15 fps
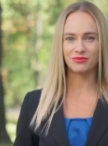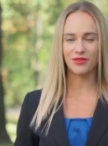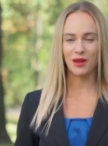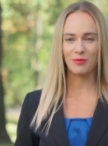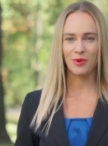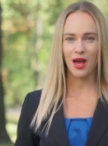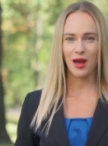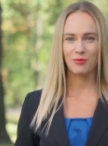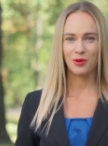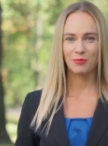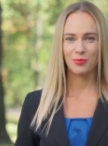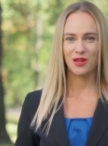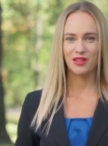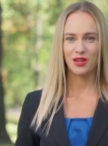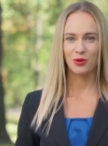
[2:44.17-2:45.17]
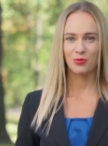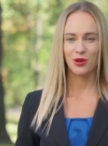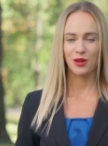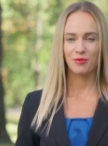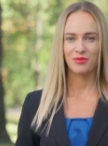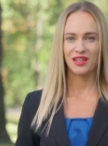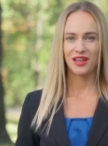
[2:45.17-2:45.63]
A pop-up window
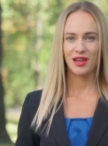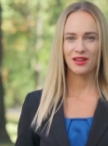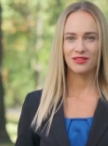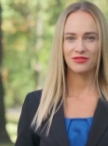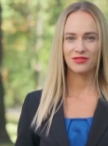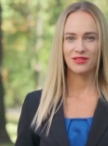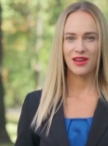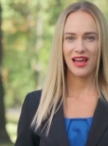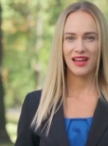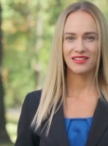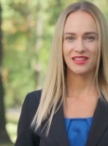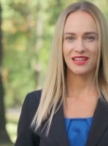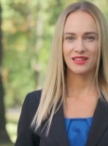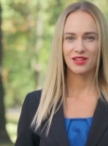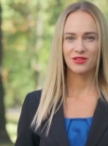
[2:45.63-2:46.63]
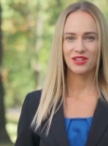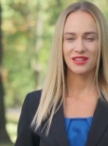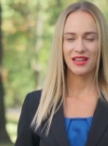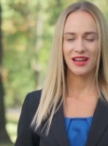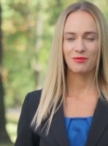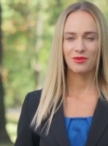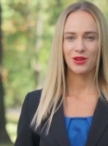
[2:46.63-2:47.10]
will appear, asking you to
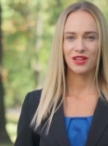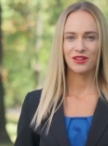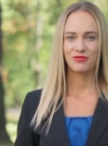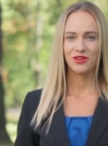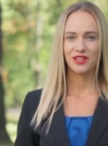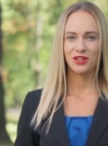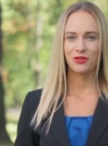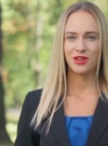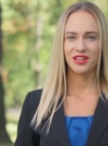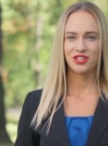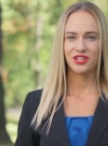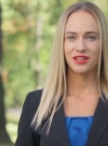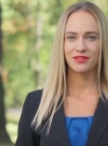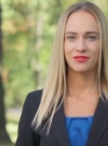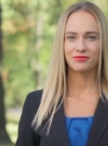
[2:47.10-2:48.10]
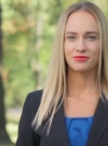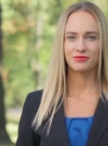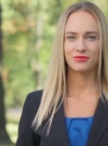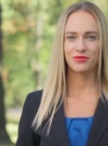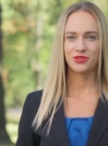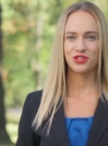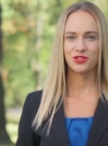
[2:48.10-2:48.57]
name your configuration.
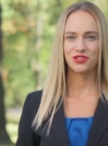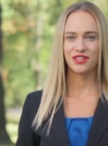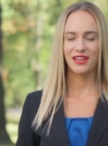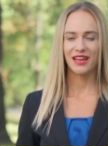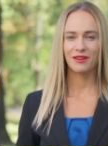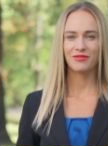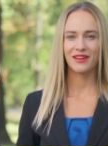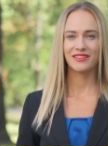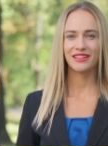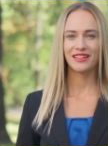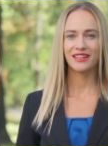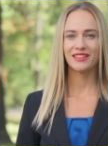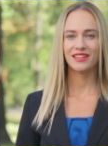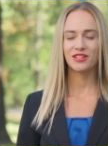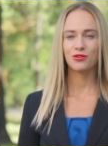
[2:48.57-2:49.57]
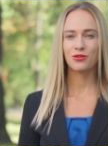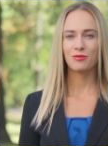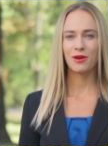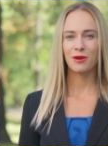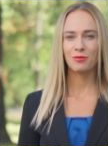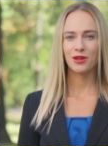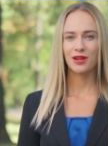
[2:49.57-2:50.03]
Choose a name that's easy to
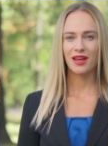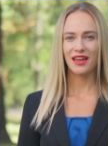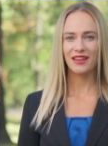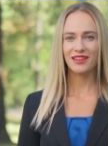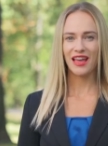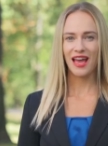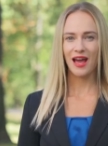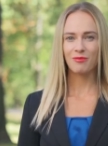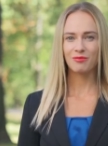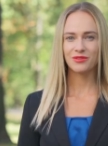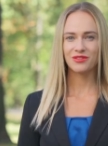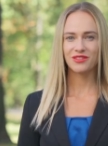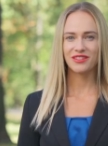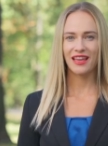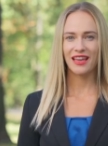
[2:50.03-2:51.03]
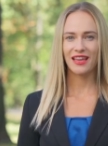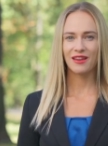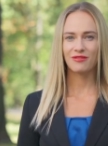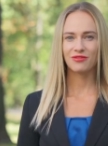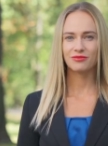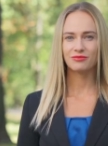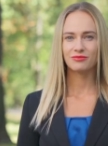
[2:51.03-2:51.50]
remember and tap
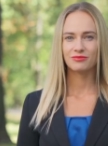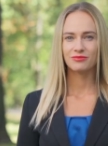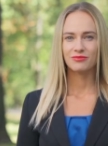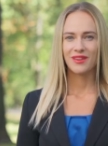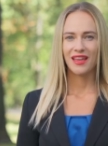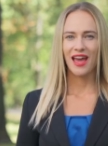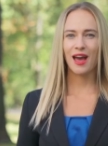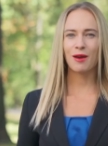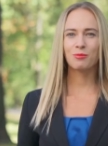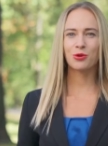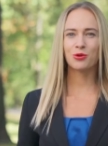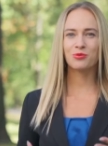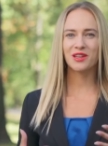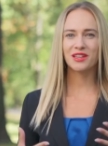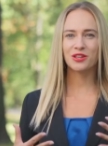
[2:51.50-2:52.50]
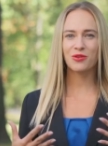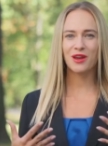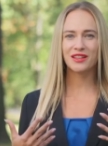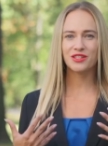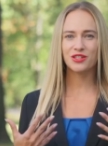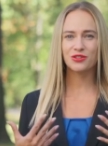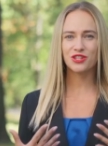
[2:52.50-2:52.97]
Save. The app will
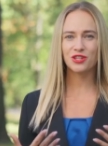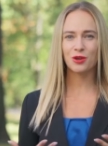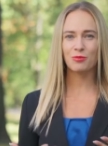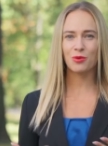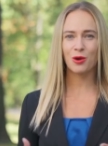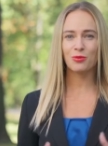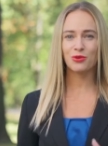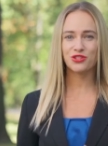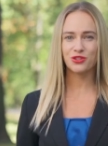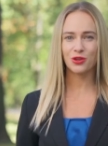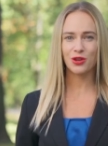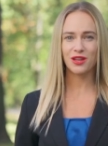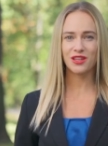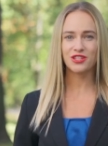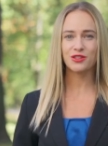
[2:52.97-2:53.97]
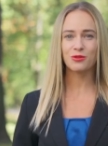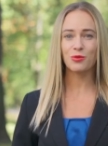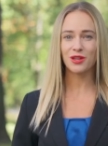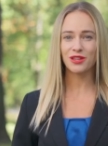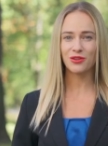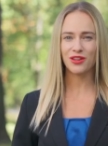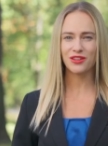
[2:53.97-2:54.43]
redirect you to your mobile storage
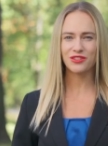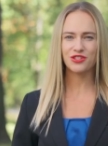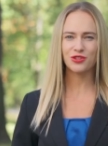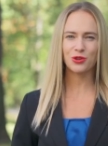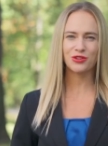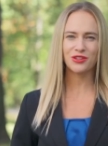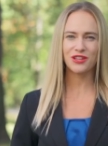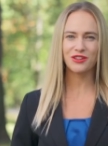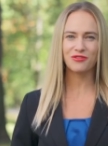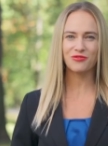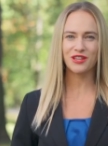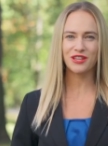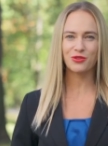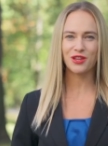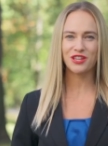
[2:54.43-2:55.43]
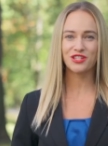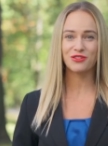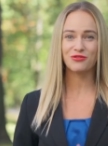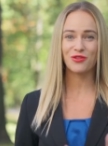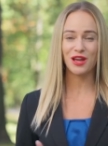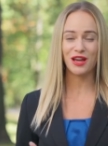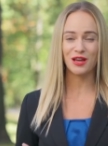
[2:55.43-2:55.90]
where you can store the
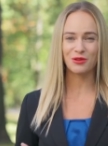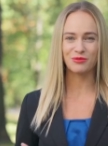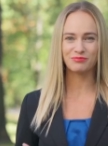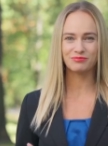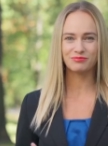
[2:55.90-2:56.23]
configuration file.